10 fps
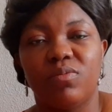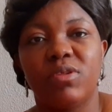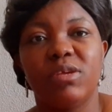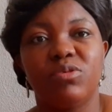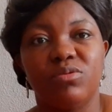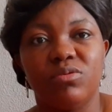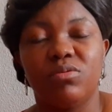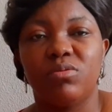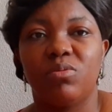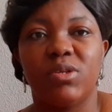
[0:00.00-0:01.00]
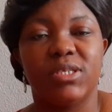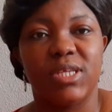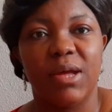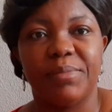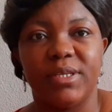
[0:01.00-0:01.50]
For them to know what
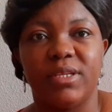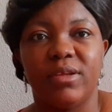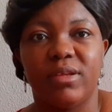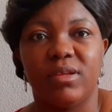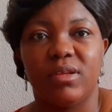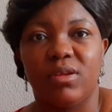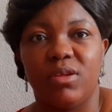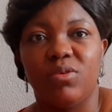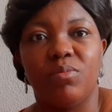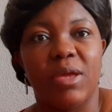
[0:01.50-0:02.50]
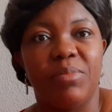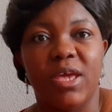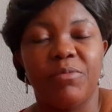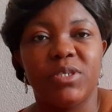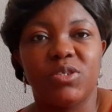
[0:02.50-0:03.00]
is happening. You might be
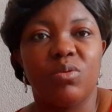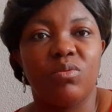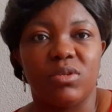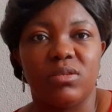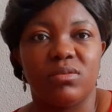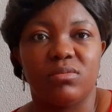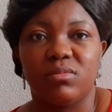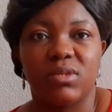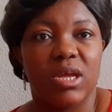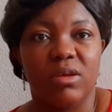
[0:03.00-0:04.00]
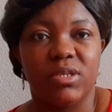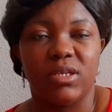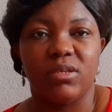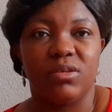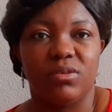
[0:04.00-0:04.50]
helping someone out
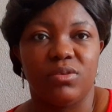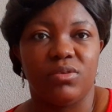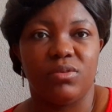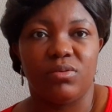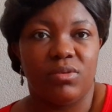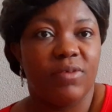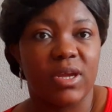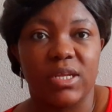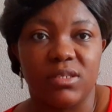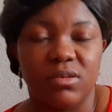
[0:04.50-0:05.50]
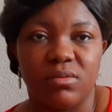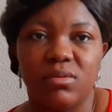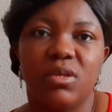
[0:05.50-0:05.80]
there. You never can tell.